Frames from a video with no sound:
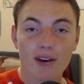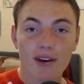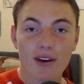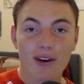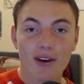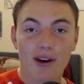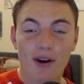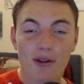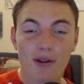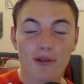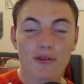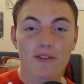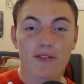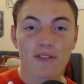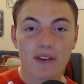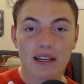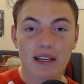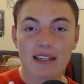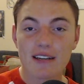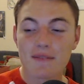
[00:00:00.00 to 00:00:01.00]
Hall of
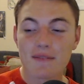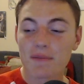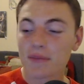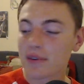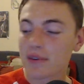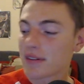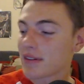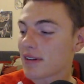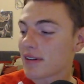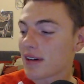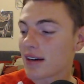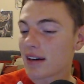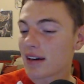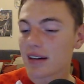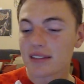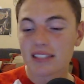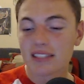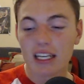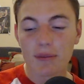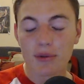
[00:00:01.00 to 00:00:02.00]
Fame
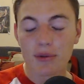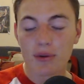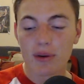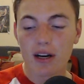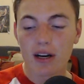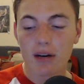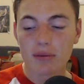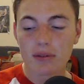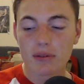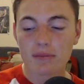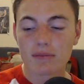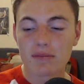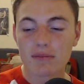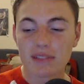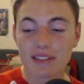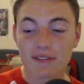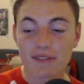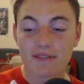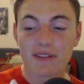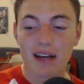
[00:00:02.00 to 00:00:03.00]
debut album
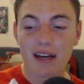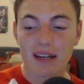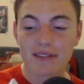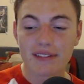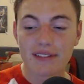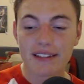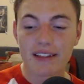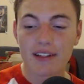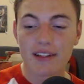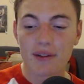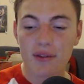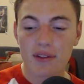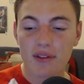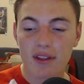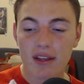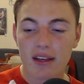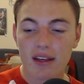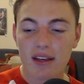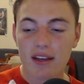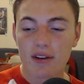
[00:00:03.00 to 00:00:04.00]
in 5 days,
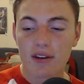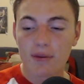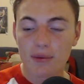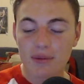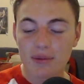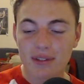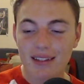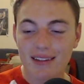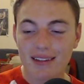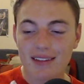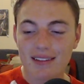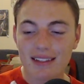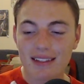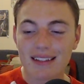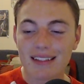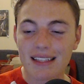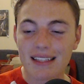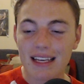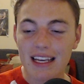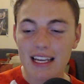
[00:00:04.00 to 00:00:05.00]
released
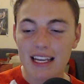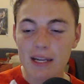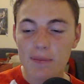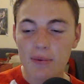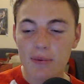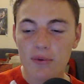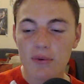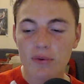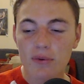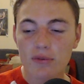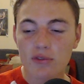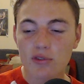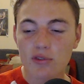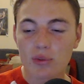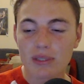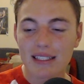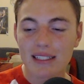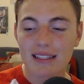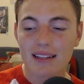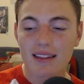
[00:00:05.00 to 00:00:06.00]
in April
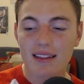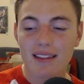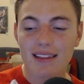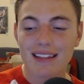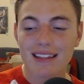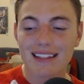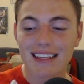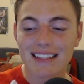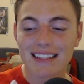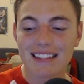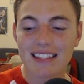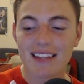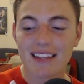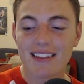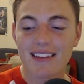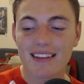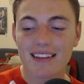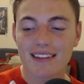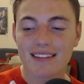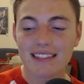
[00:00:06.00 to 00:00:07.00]
28th,
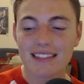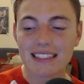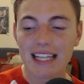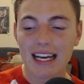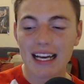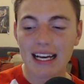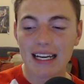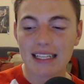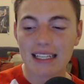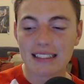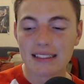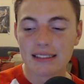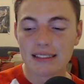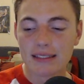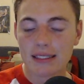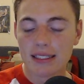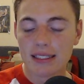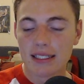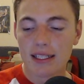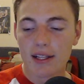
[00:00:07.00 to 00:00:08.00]
1969.
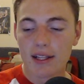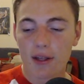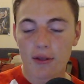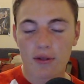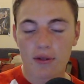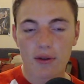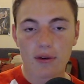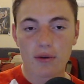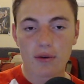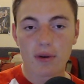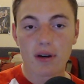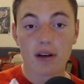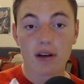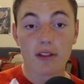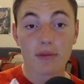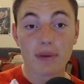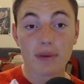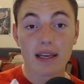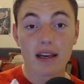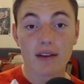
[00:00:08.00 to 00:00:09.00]
So
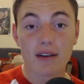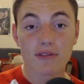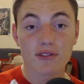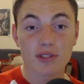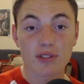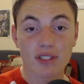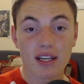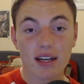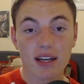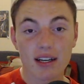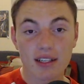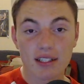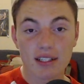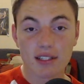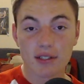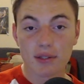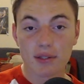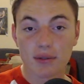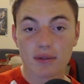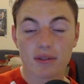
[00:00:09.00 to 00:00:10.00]
then we have
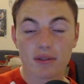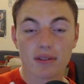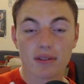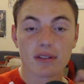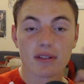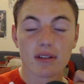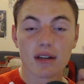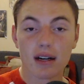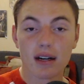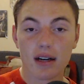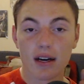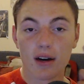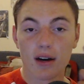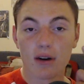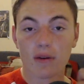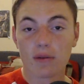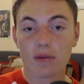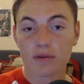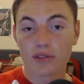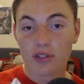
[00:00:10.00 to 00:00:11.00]
Chicago
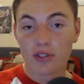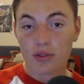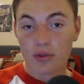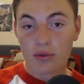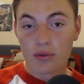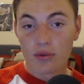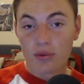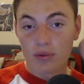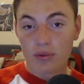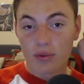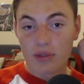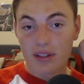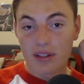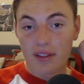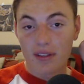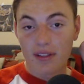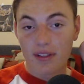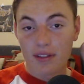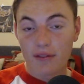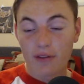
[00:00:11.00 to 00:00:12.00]
2
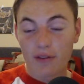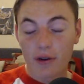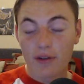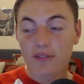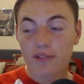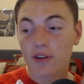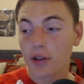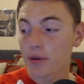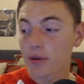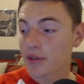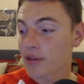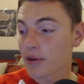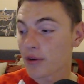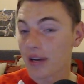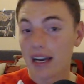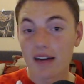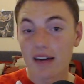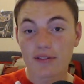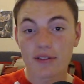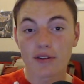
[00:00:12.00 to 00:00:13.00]
releasing the very following year
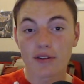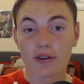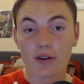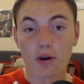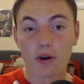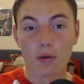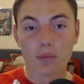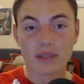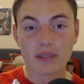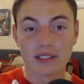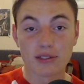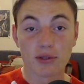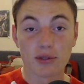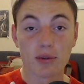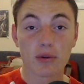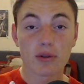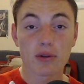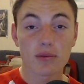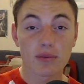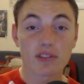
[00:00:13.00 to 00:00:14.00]
after their opening
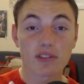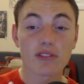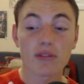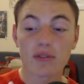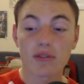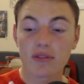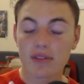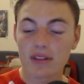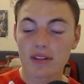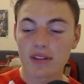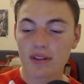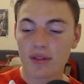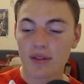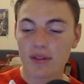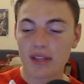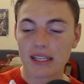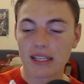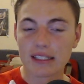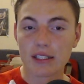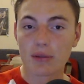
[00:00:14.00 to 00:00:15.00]
tour, which is
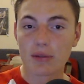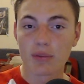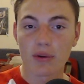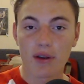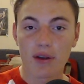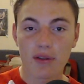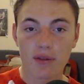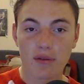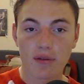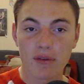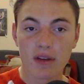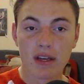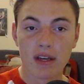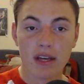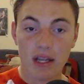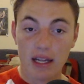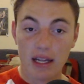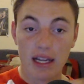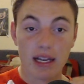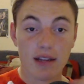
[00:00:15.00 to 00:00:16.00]
insanely impressive.
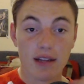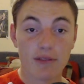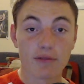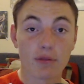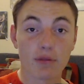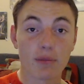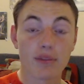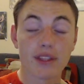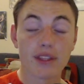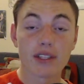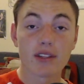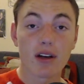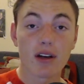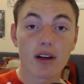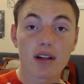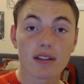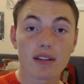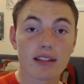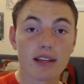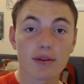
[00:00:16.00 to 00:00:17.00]
And from then
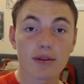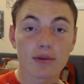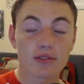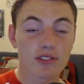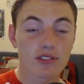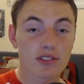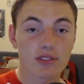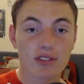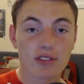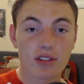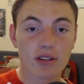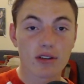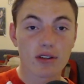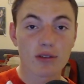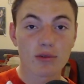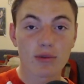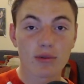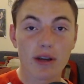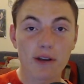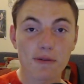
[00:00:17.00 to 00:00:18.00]
on, they were just a
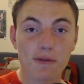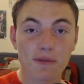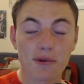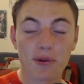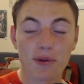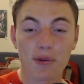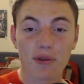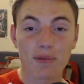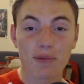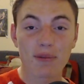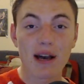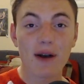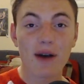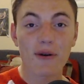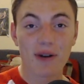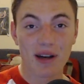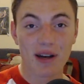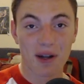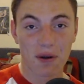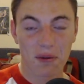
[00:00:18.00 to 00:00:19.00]
record-producing
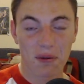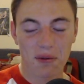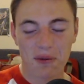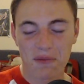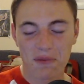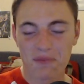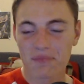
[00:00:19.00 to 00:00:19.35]
powerhouse.